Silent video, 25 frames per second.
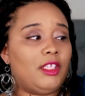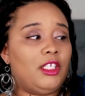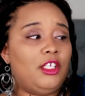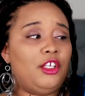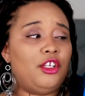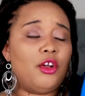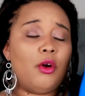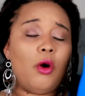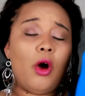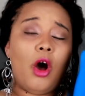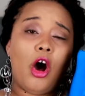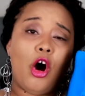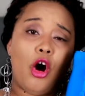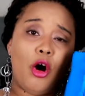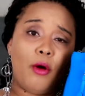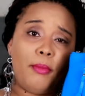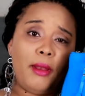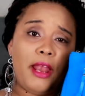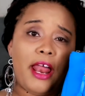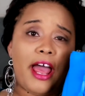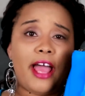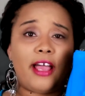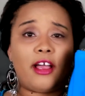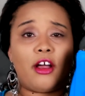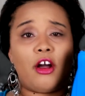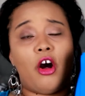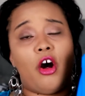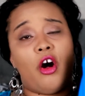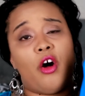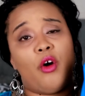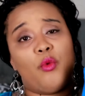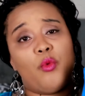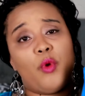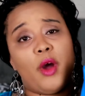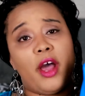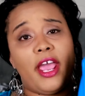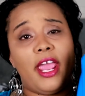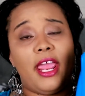you know, all black,
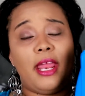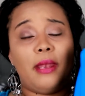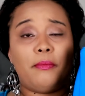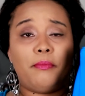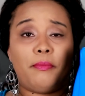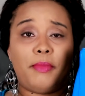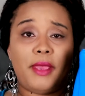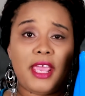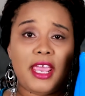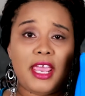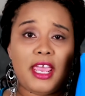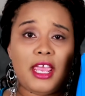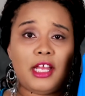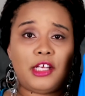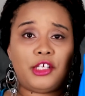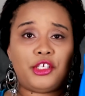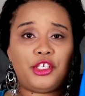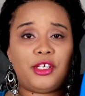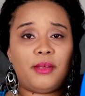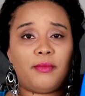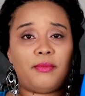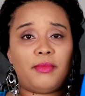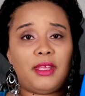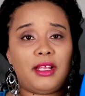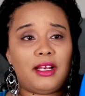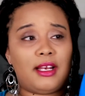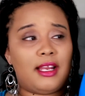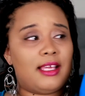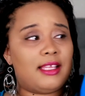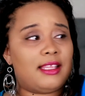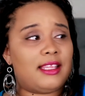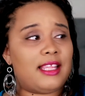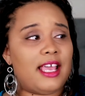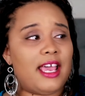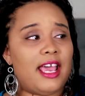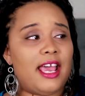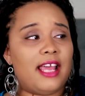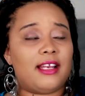all white, beige, something
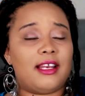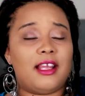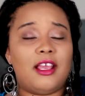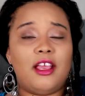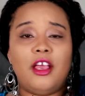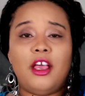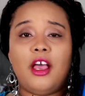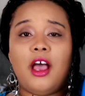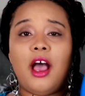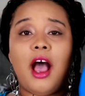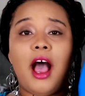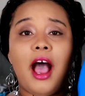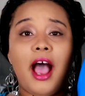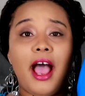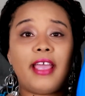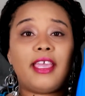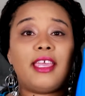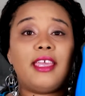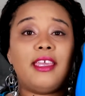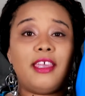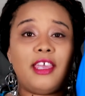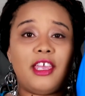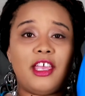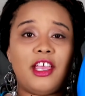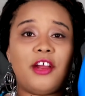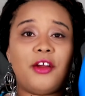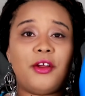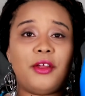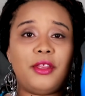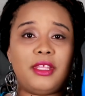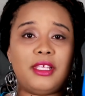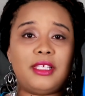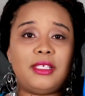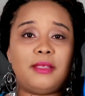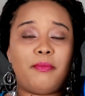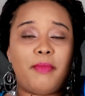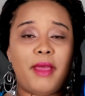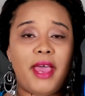like that. I can carry
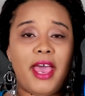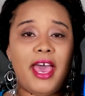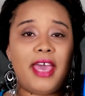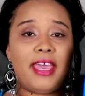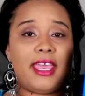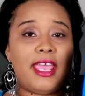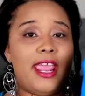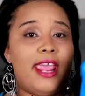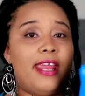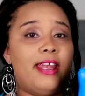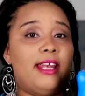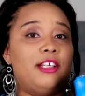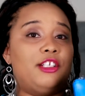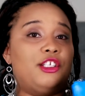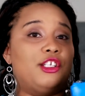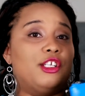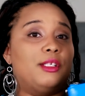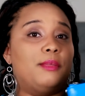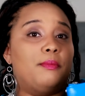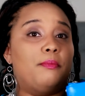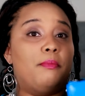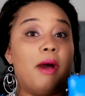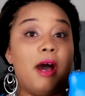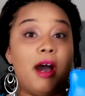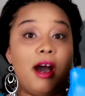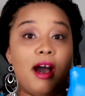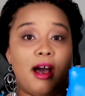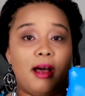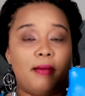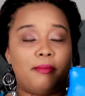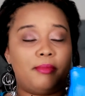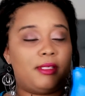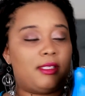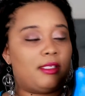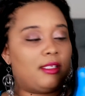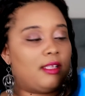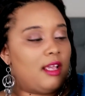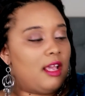this bag and it just
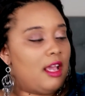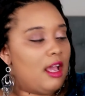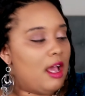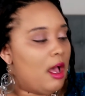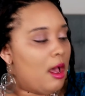pops.